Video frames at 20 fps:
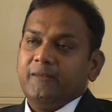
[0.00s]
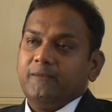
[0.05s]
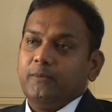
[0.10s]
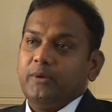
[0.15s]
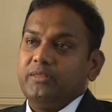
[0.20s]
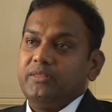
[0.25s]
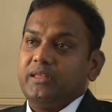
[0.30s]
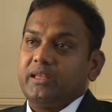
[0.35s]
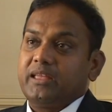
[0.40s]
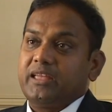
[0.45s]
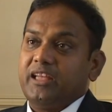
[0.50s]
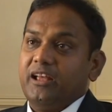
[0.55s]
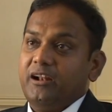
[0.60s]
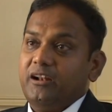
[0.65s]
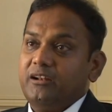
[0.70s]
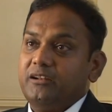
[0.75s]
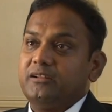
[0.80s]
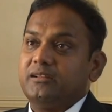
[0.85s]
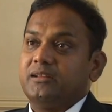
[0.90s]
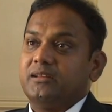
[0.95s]
When they
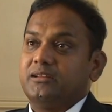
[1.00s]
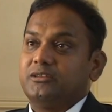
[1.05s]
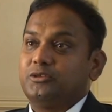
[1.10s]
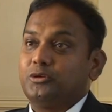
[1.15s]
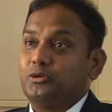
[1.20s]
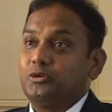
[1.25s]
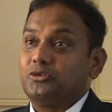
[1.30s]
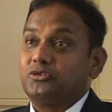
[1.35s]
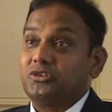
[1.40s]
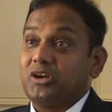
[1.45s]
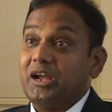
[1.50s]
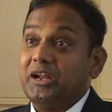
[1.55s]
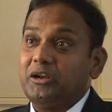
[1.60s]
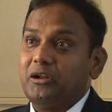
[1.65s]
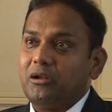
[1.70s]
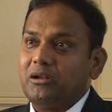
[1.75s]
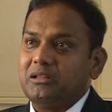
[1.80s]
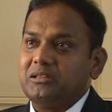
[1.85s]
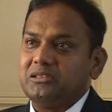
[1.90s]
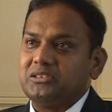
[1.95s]
killed
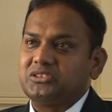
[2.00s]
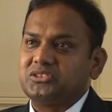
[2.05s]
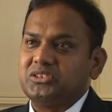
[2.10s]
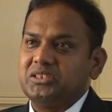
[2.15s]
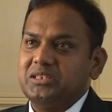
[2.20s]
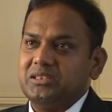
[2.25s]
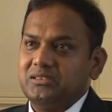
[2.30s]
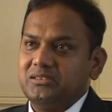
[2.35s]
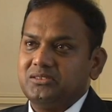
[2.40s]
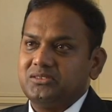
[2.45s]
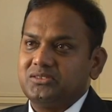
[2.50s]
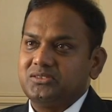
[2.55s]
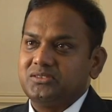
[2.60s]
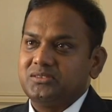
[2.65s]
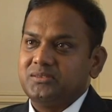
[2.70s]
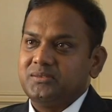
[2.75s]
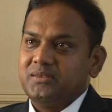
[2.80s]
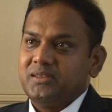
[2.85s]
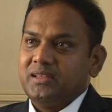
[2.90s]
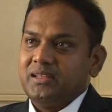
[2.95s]
tocotrienol in the
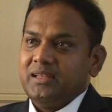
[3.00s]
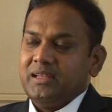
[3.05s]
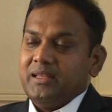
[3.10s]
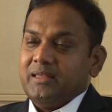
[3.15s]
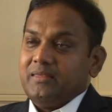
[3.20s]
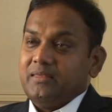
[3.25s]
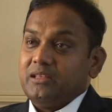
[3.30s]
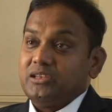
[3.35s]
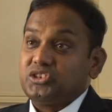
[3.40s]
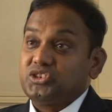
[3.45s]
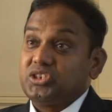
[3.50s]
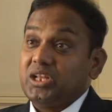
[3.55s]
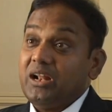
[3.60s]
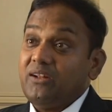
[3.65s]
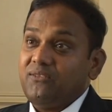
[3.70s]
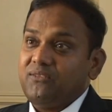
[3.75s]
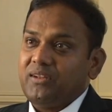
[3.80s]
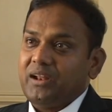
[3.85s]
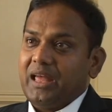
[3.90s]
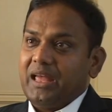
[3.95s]
seeds, the
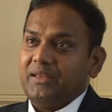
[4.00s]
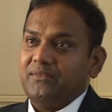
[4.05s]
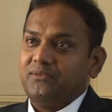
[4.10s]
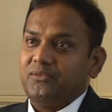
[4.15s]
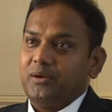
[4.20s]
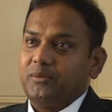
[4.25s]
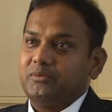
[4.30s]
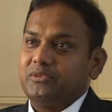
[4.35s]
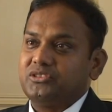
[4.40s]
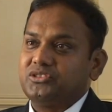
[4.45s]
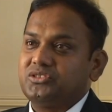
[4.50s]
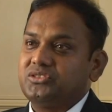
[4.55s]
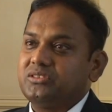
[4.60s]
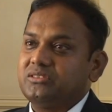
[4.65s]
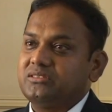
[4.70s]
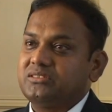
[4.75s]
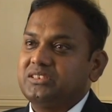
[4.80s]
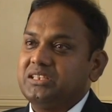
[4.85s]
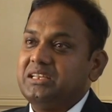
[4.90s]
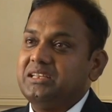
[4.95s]
shelf life of the sh
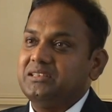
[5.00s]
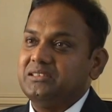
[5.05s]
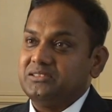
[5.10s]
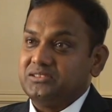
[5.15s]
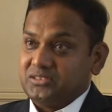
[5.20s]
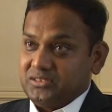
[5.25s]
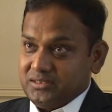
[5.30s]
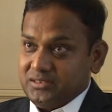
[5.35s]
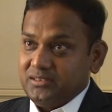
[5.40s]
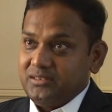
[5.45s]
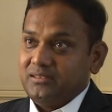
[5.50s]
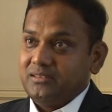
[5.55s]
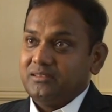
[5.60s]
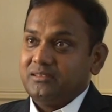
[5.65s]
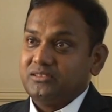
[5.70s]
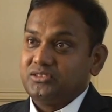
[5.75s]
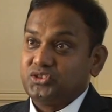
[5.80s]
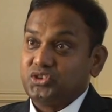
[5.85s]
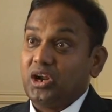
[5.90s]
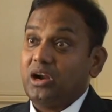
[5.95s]
seeds
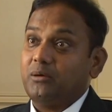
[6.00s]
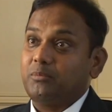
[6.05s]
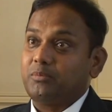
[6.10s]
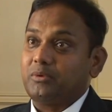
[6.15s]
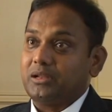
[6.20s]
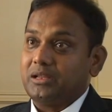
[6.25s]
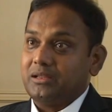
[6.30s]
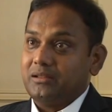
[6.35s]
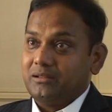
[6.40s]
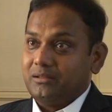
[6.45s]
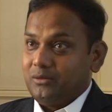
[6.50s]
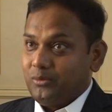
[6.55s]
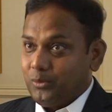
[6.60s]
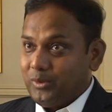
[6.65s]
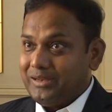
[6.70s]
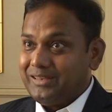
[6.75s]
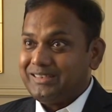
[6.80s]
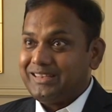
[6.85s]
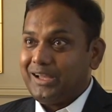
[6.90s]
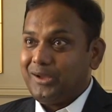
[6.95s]
sharply
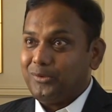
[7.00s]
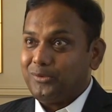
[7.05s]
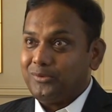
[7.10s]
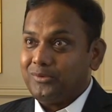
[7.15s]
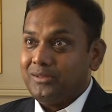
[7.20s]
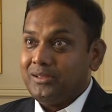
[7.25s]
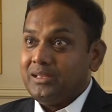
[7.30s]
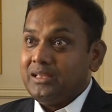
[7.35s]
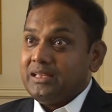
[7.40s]
went down. Hmm.